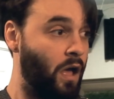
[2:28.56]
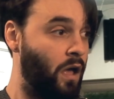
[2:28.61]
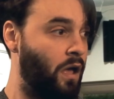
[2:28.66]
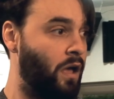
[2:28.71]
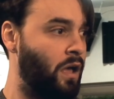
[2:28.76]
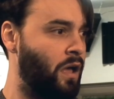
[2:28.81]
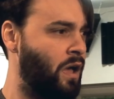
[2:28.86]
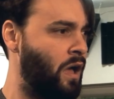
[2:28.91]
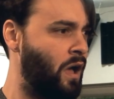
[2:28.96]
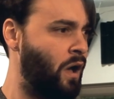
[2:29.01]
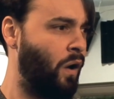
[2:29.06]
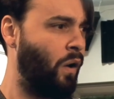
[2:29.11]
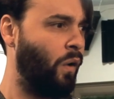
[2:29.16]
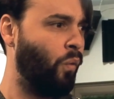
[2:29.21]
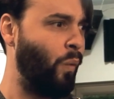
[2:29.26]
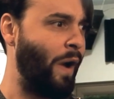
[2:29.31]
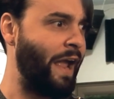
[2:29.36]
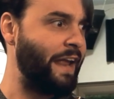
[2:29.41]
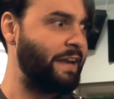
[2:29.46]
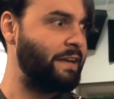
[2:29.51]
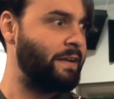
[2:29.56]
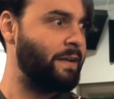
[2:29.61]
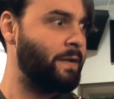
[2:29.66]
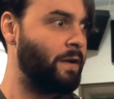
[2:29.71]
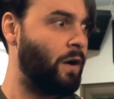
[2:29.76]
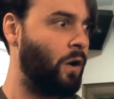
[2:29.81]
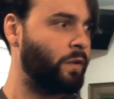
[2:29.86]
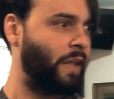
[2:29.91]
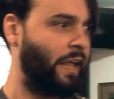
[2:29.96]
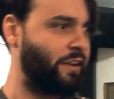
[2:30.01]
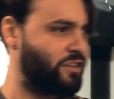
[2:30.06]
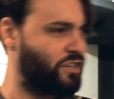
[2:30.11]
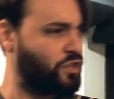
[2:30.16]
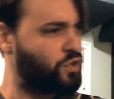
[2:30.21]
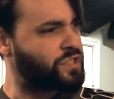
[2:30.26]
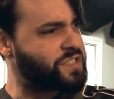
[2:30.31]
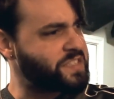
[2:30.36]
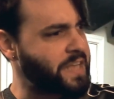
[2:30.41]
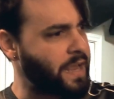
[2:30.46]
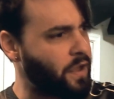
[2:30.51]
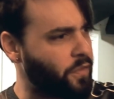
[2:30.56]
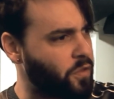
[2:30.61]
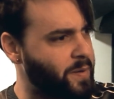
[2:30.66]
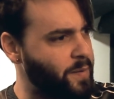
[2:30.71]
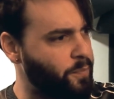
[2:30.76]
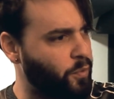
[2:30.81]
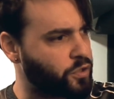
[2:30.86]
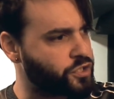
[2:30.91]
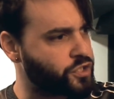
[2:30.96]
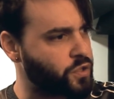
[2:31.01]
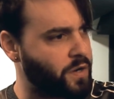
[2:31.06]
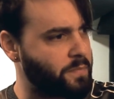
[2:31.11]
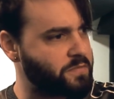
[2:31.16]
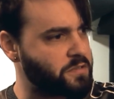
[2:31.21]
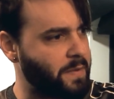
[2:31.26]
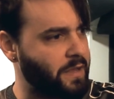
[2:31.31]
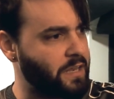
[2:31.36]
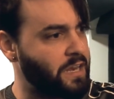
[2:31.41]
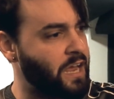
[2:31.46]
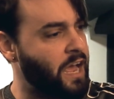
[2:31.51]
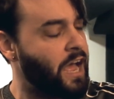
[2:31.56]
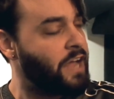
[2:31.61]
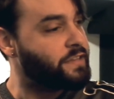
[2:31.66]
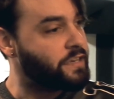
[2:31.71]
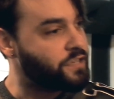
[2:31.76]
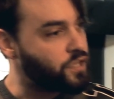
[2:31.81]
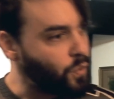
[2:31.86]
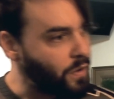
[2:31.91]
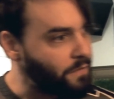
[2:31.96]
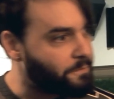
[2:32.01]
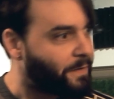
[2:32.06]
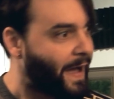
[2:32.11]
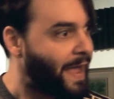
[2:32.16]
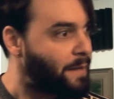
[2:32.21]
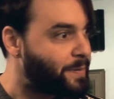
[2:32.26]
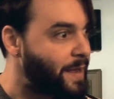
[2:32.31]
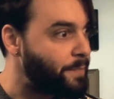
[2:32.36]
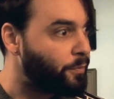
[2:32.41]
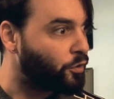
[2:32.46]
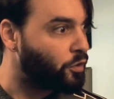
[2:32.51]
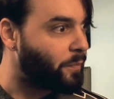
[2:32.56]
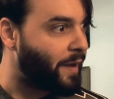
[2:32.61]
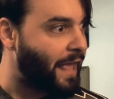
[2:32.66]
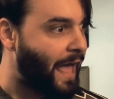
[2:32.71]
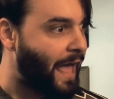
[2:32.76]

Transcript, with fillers: I Wait, they will. Hold on. Did you just say other people are showing Yeah, up? when everybody- Did you invite people to my